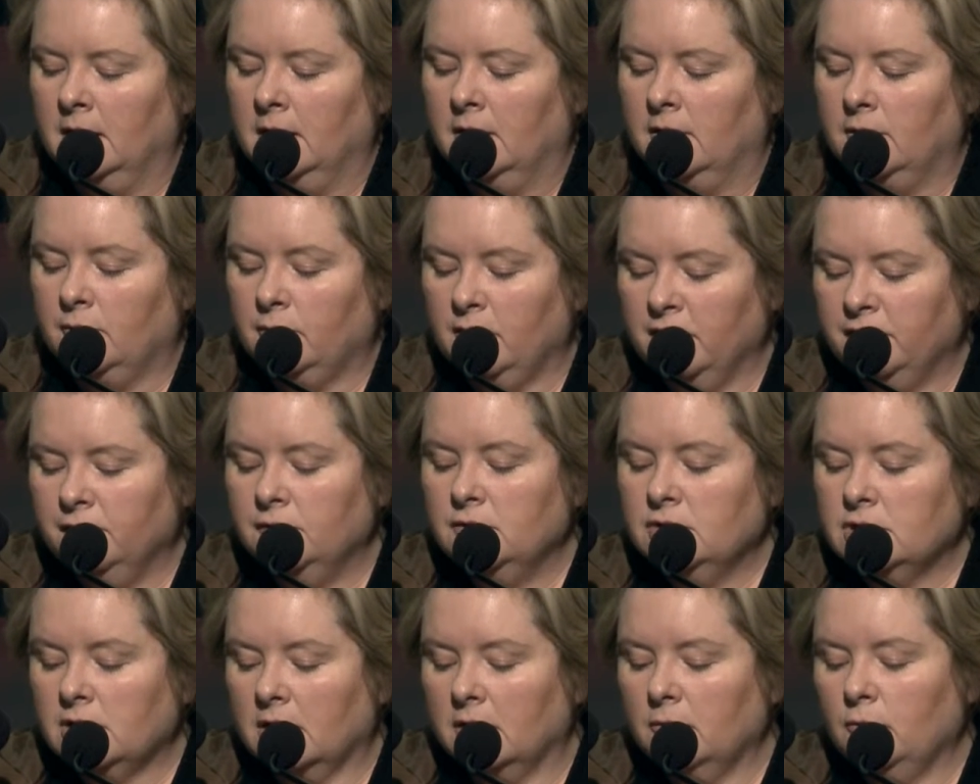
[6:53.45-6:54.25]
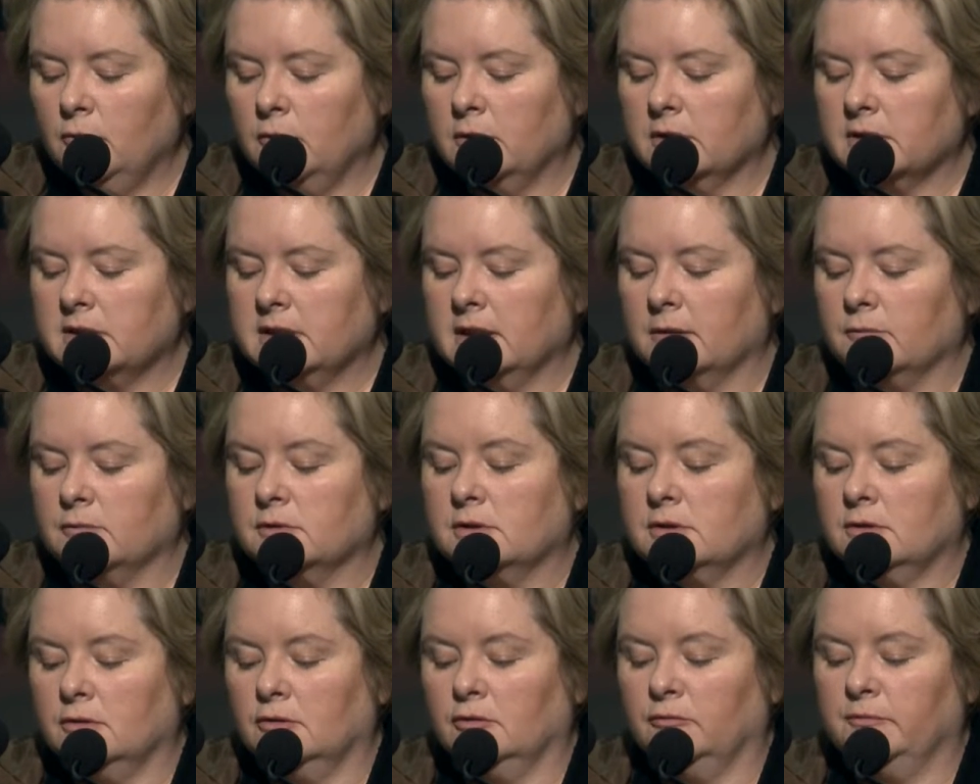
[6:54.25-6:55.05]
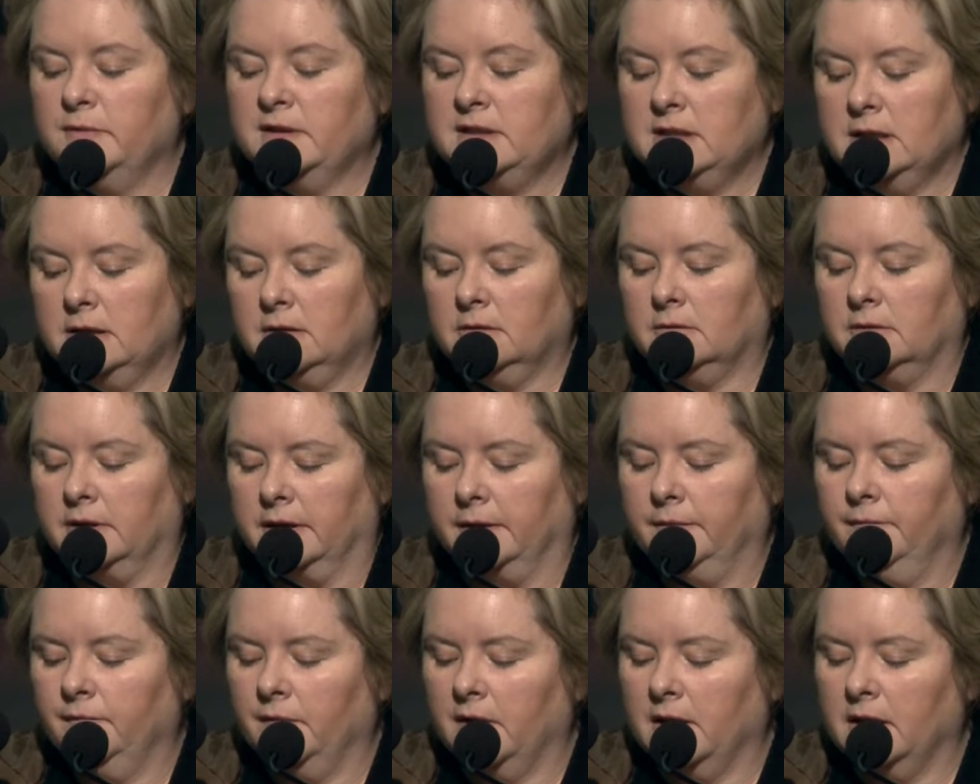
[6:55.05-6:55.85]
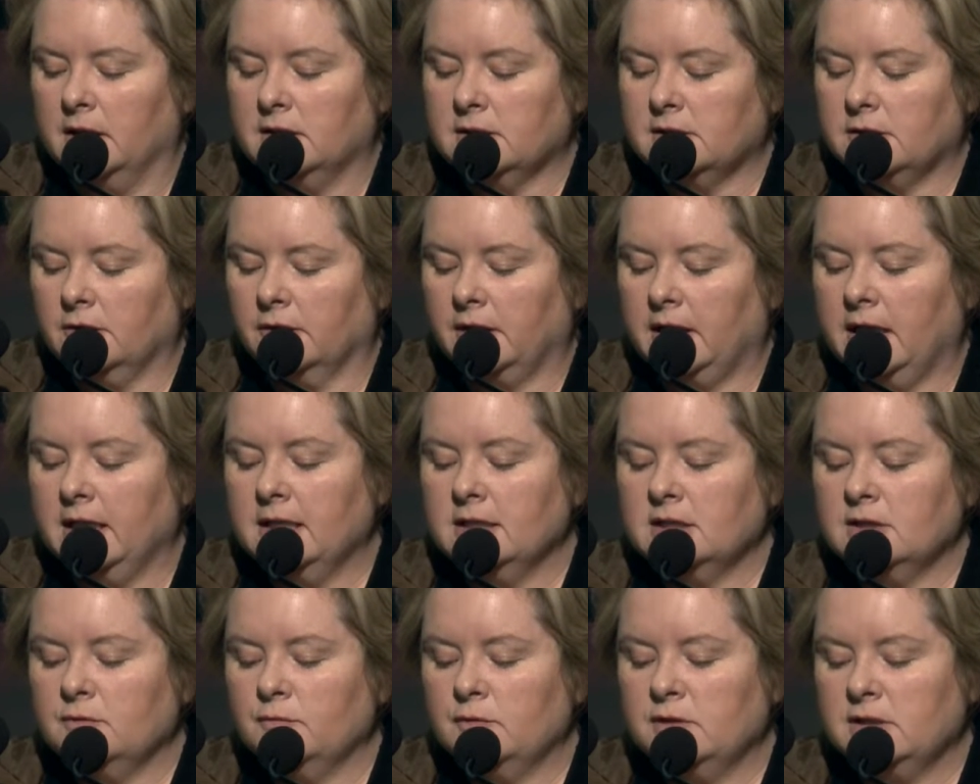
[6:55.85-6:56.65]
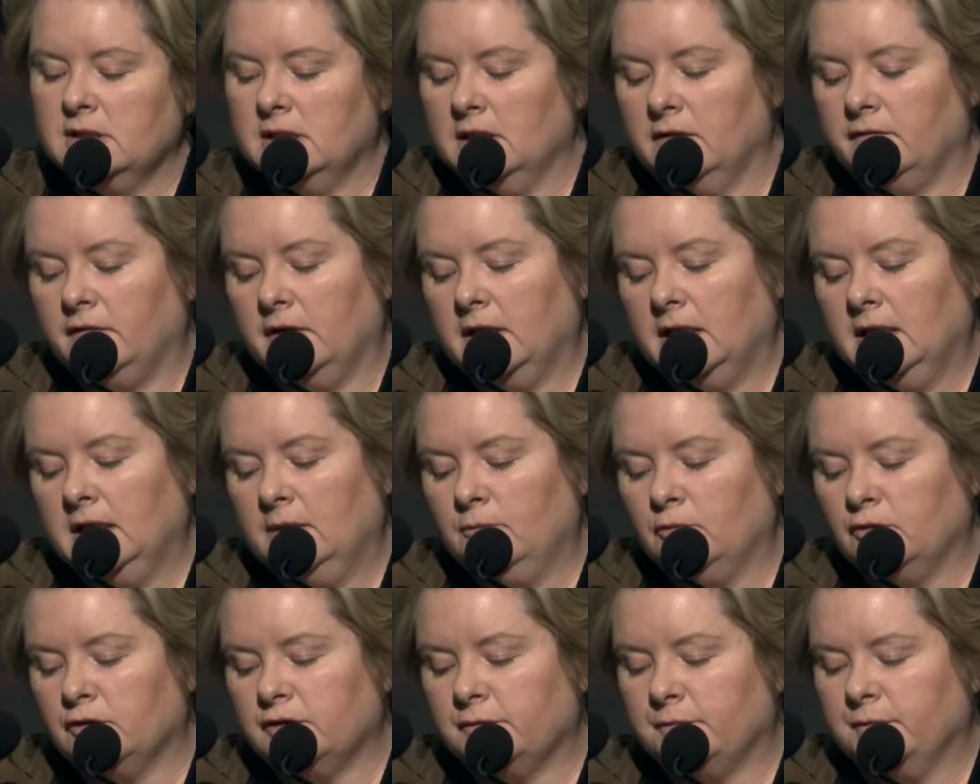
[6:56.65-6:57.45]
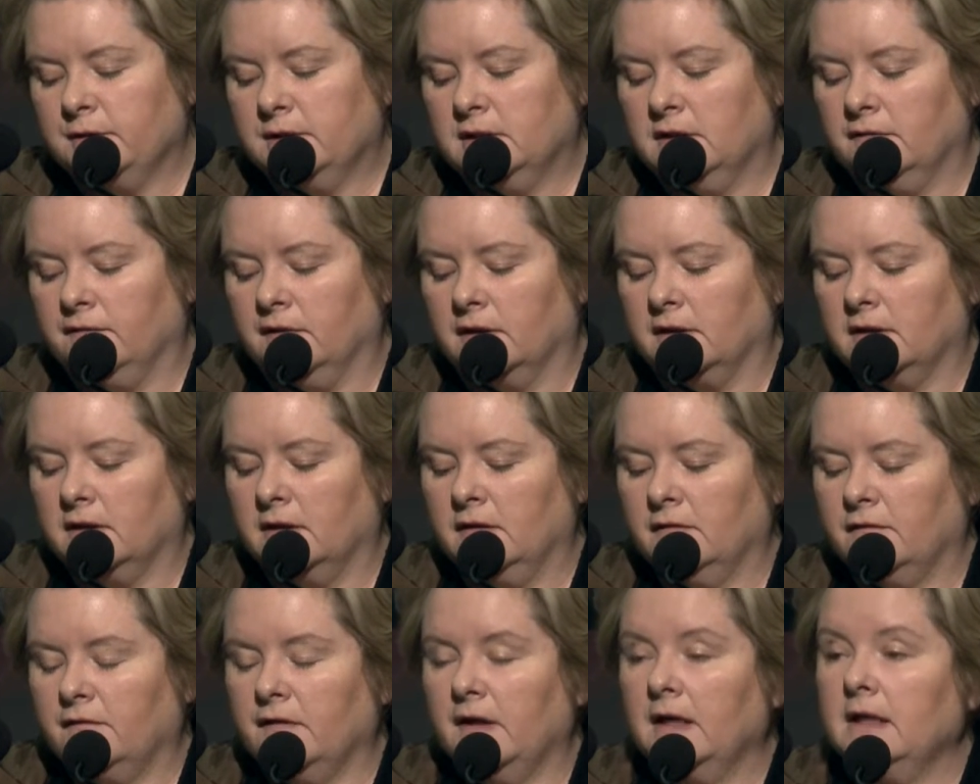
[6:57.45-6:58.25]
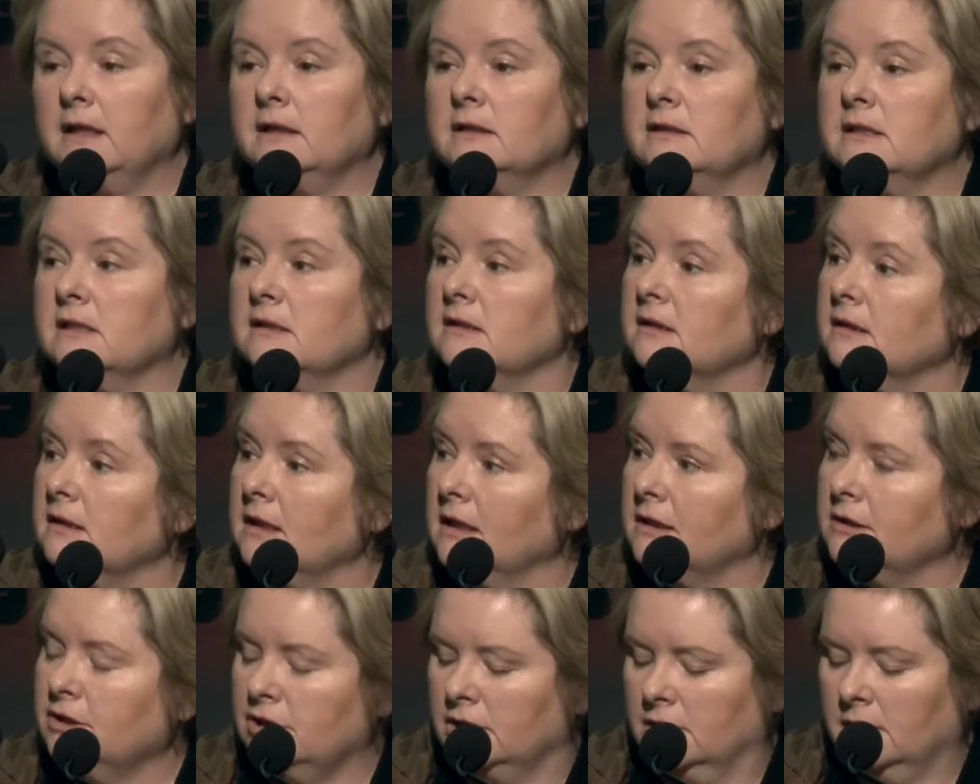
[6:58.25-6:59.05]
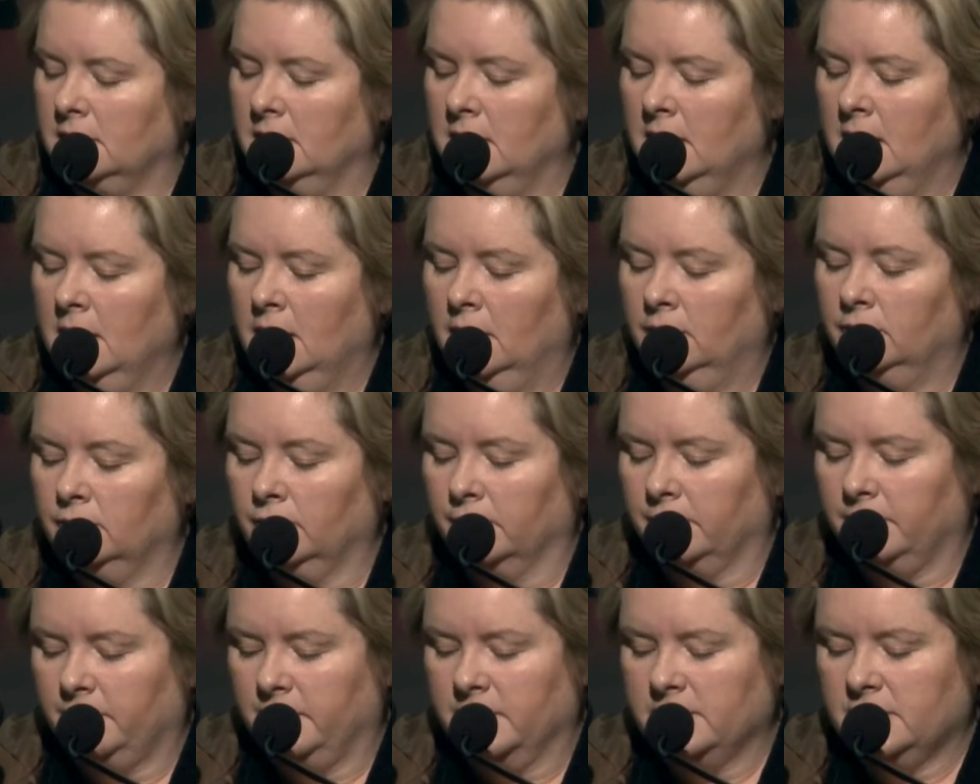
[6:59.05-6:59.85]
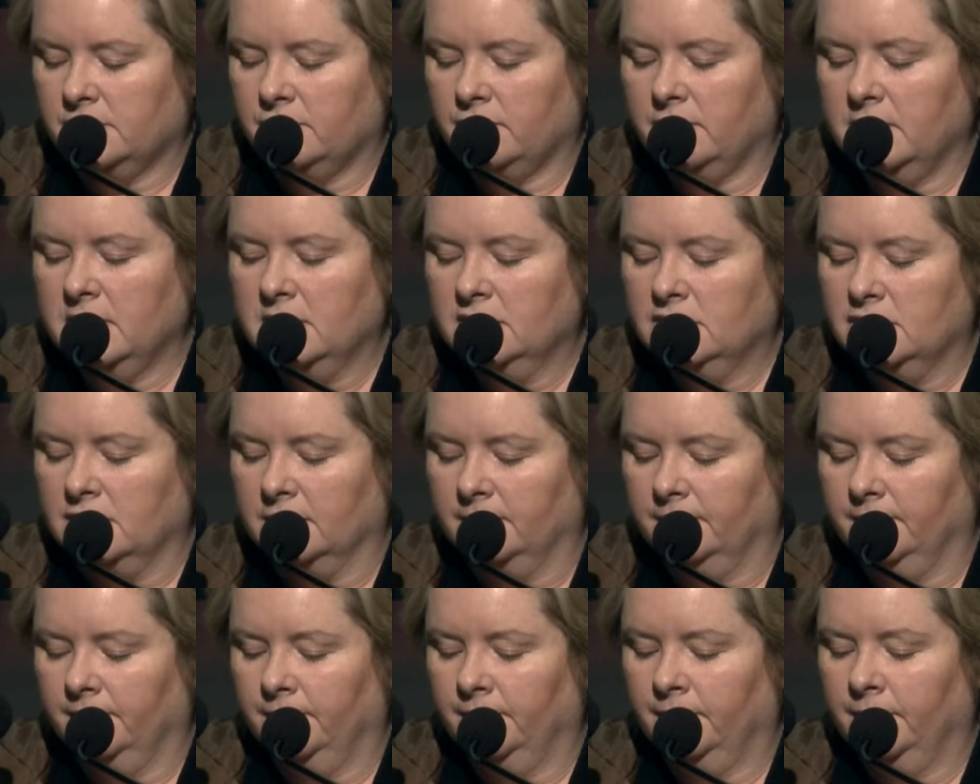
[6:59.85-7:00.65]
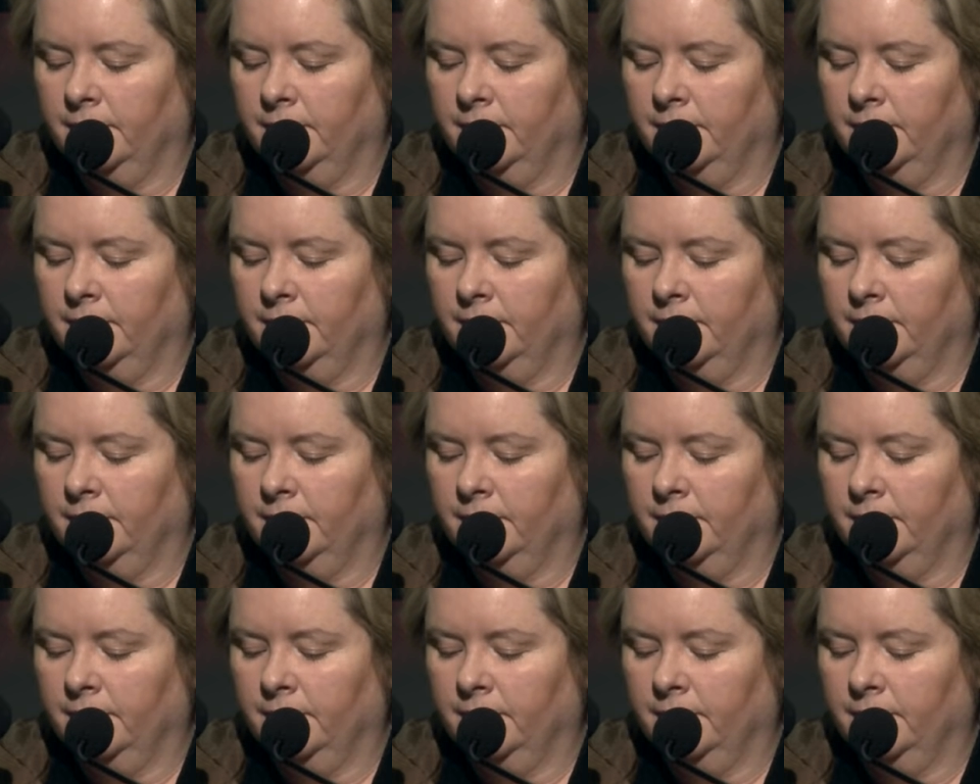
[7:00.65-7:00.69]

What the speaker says: The refuge I worked at was called Matilda, and its location was never any more specific than the vague designation Northwest Region.